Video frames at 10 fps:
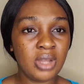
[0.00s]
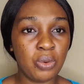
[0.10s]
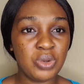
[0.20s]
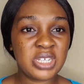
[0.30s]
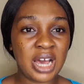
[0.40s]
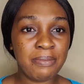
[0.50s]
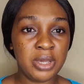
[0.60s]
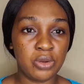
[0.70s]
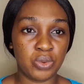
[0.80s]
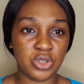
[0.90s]
with time
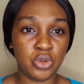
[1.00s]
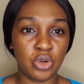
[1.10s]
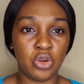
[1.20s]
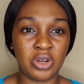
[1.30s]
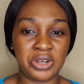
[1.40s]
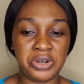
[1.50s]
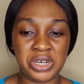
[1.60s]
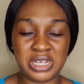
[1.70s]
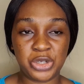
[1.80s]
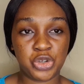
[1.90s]
it was no
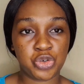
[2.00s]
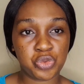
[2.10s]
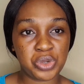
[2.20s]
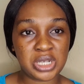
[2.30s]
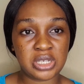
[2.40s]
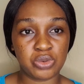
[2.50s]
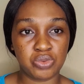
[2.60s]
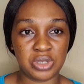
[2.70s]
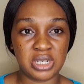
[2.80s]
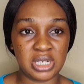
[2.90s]
longer a strict
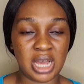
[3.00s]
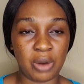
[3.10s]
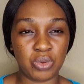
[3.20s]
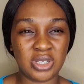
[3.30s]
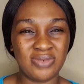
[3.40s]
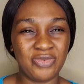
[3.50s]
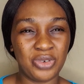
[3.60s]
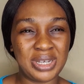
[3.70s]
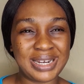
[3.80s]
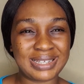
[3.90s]
routine i wasn't
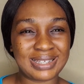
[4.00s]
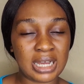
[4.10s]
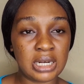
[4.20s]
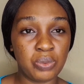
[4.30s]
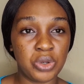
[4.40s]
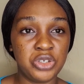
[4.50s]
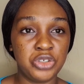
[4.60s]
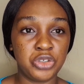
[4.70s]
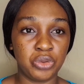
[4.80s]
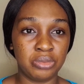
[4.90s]
following exactly what he
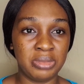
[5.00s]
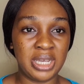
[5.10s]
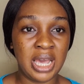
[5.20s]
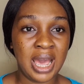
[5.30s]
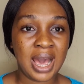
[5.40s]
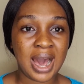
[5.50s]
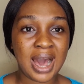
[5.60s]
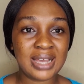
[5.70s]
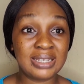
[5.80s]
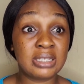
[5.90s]
showed me
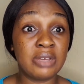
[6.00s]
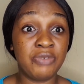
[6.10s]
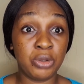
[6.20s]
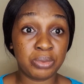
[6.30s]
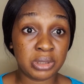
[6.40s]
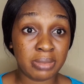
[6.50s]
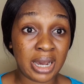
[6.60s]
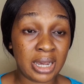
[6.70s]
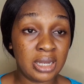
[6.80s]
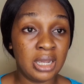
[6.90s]
i developed
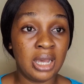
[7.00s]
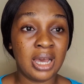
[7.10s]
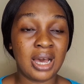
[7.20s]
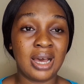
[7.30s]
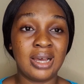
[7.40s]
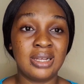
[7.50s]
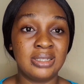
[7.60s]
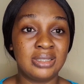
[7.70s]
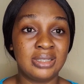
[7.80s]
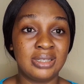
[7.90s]
mine
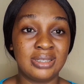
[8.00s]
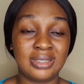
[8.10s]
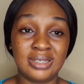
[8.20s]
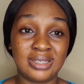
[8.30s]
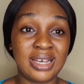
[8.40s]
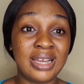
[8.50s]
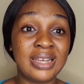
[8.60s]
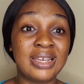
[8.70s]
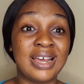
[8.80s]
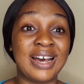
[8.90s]
and since then it